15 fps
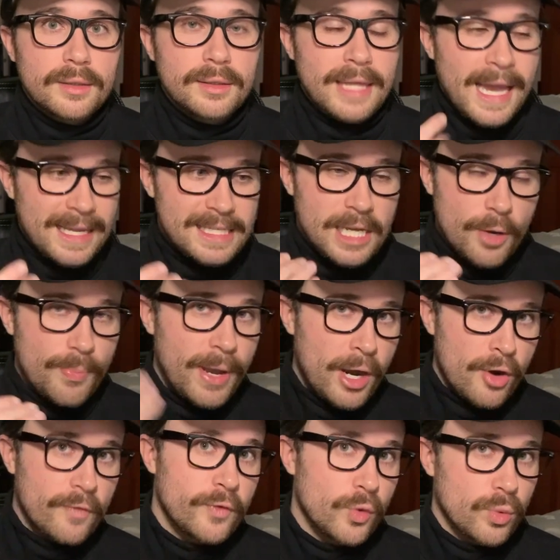That's how
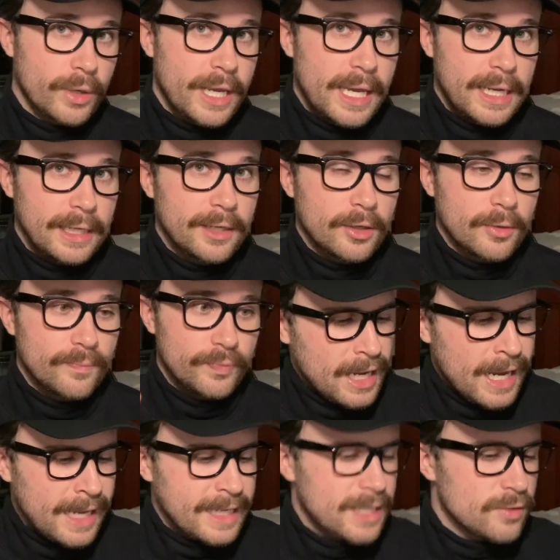powerful we're getting here.
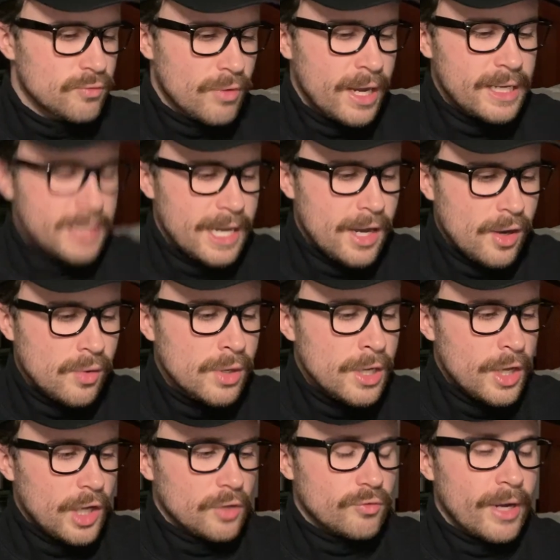I can right now
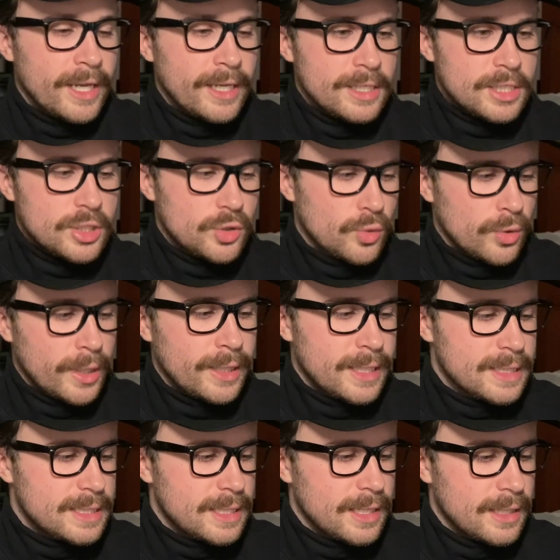write a story
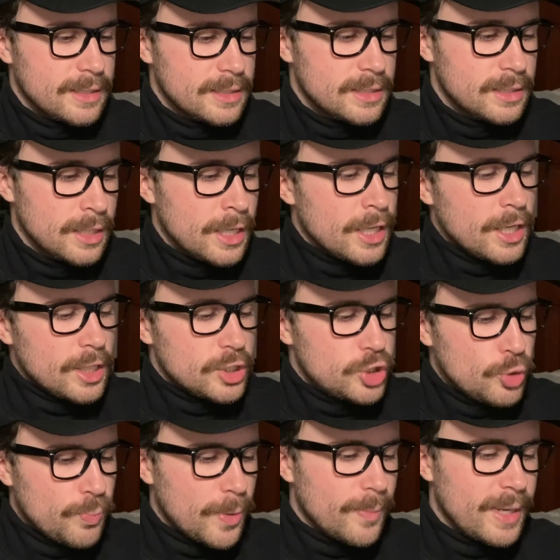that says,
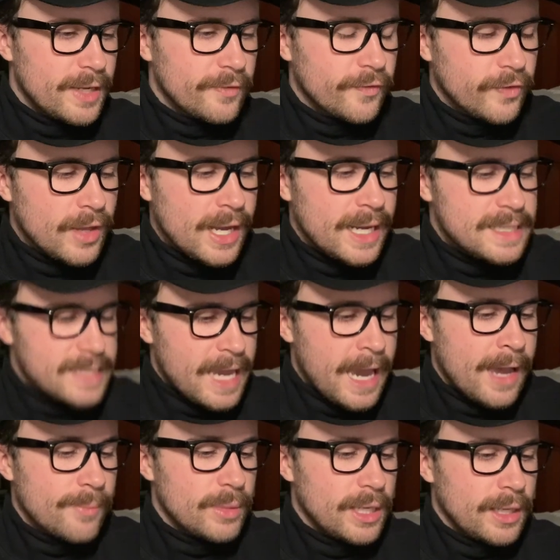Superman flies
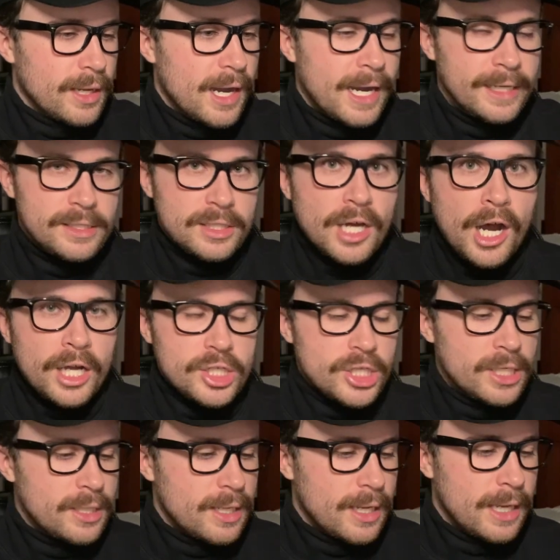at me, I dodge
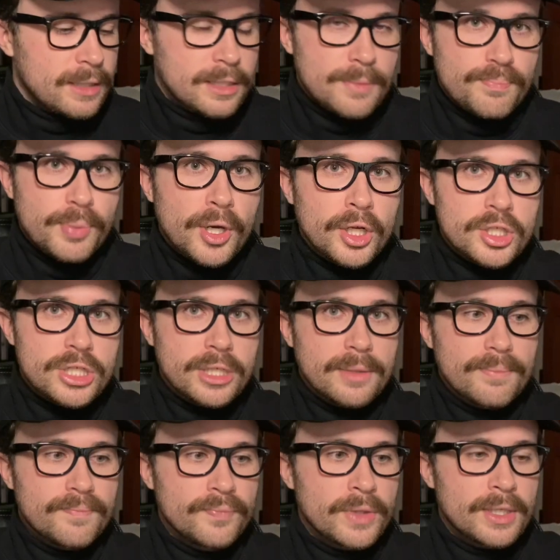it, and then punch
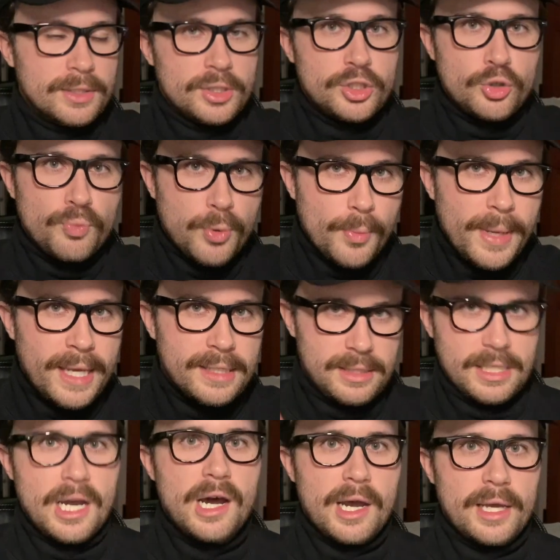him. Superman
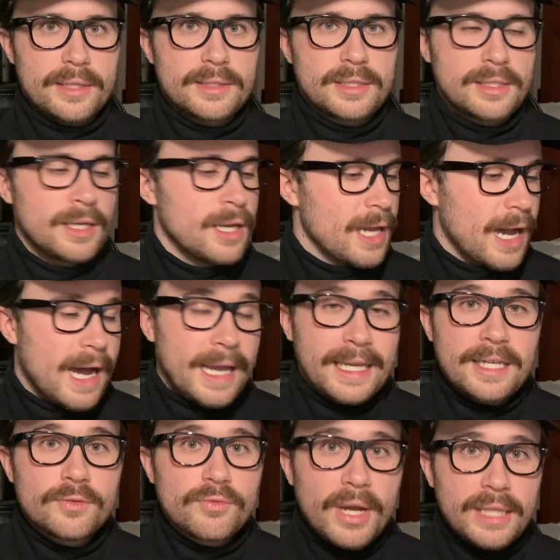dies. I
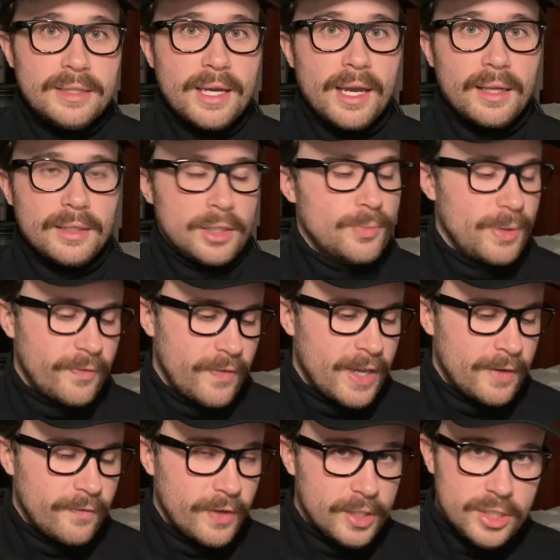can write that. It'd be
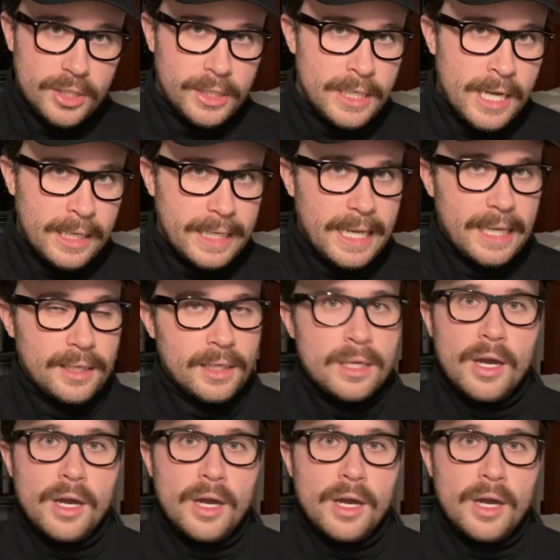fan fiction and not canon,